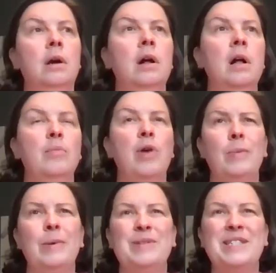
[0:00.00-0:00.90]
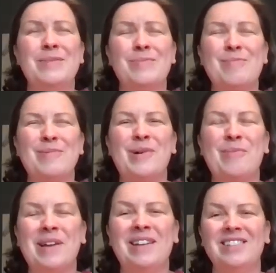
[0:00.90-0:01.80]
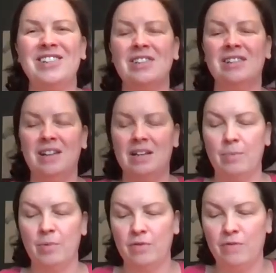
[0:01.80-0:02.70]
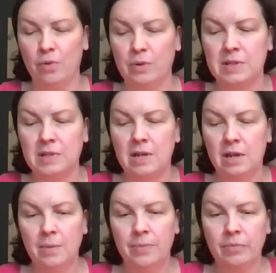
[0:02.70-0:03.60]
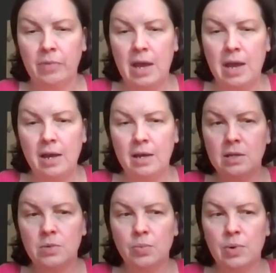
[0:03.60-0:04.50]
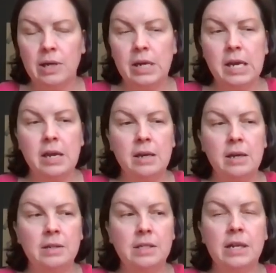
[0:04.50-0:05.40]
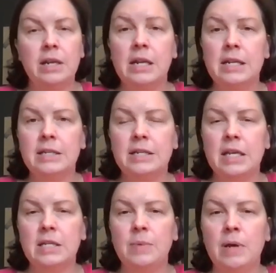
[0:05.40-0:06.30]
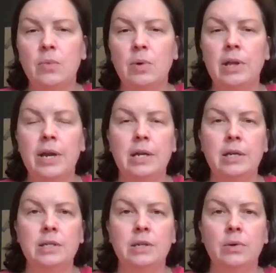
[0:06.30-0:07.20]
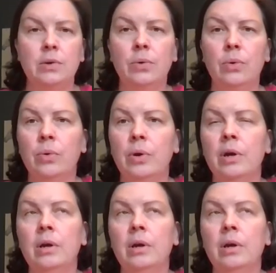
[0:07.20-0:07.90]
probably missing people, but just a number of folks. And we did a needs assessment related to